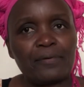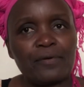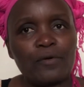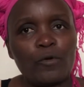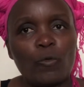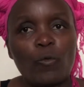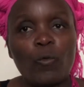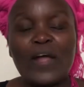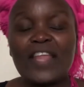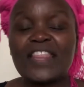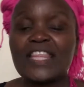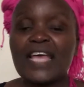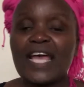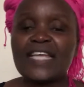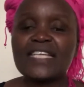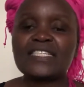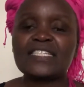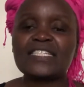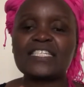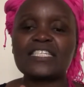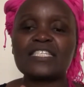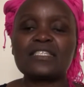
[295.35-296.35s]
Whether
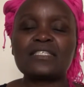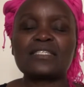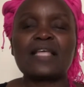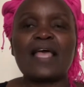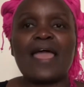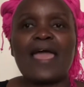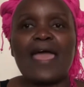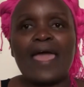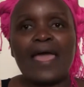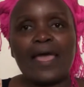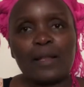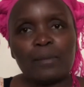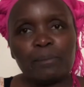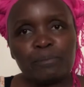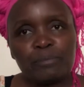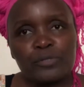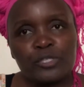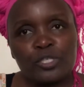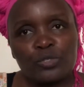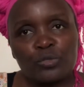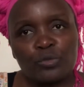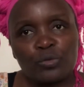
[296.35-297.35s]
it is help
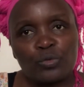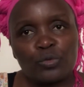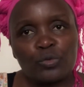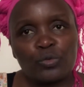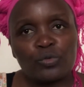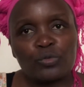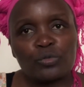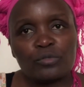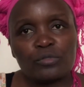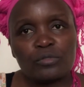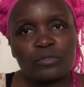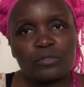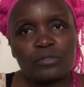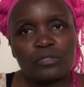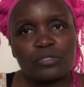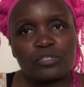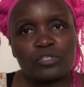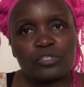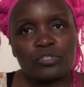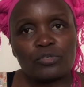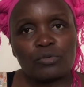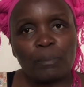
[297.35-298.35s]
to
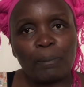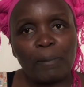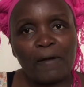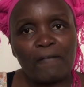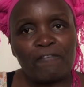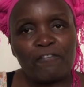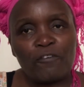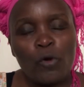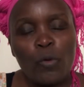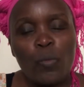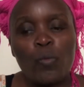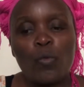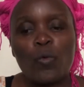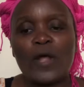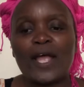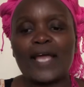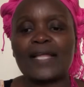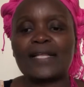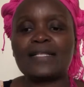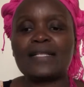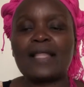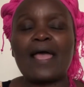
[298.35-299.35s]
to perform
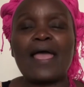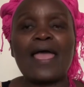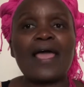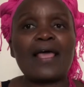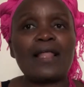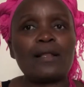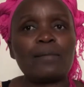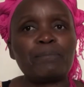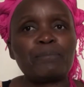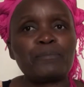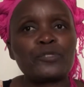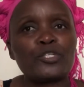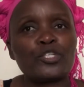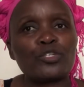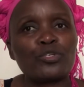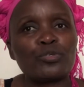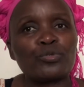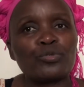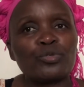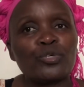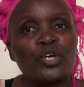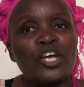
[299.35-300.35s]
well, help
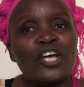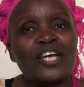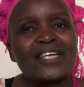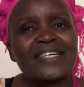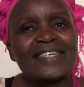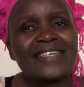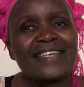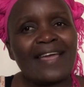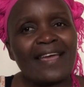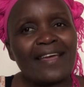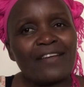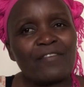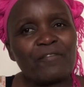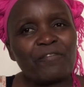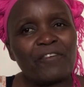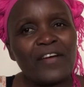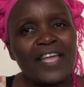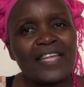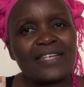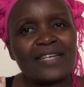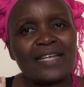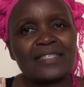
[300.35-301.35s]
to get
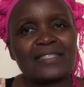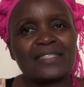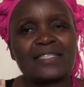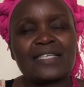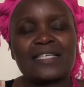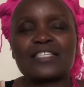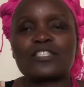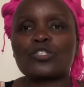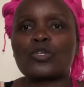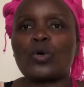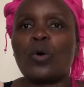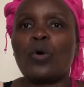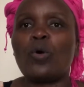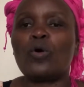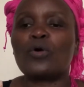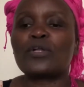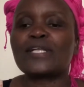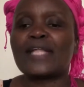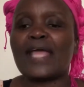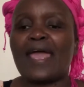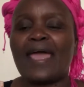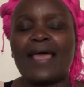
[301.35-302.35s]
finances
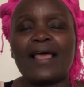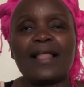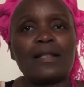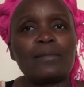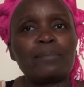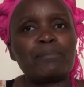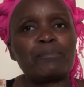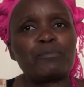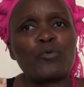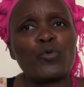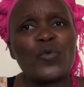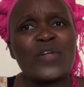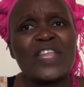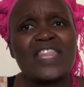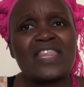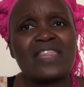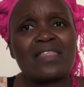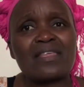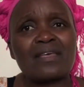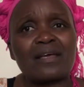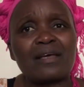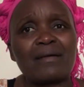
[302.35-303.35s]
on, help with
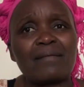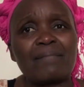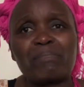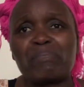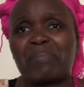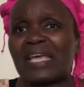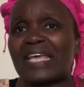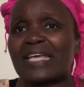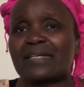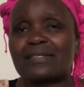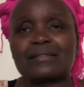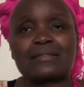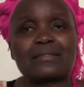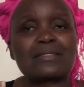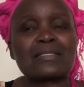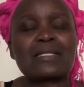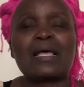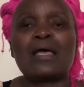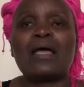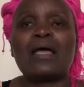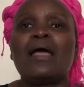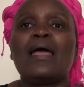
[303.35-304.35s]
the bills,
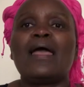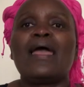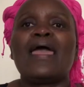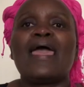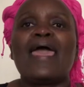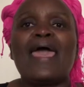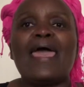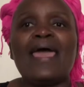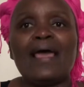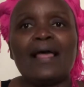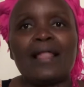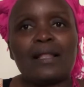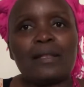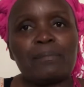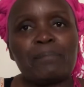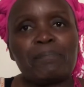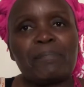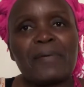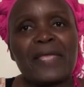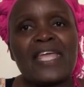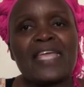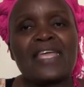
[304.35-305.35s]

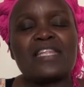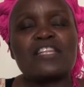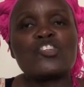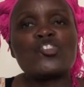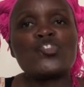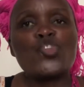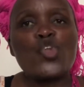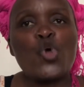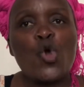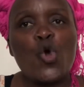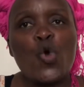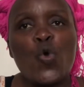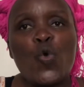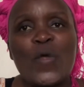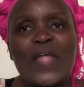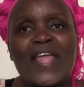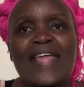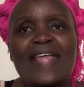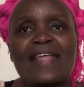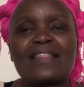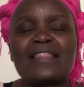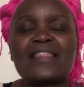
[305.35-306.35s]
help in
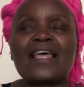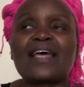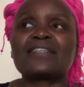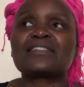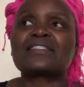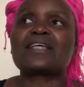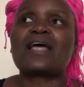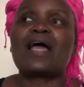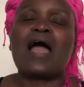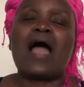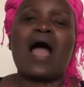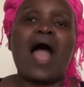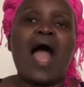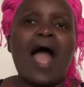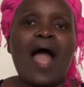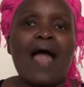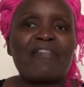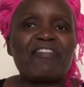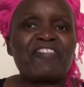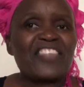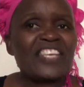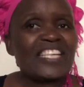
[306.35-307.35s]
knowing that
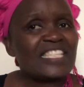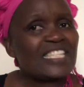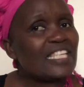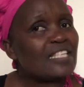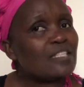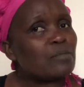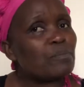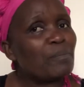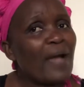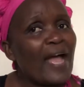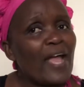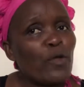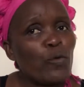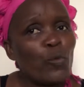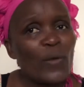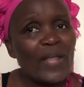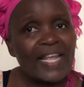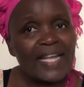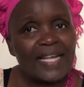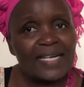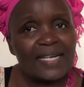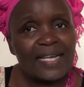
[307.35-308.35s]
this is my
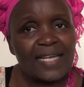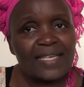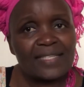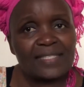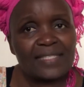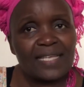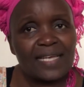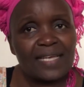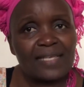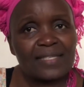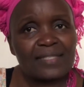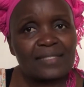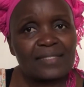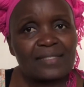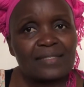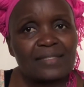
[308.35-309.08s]
weaknesses.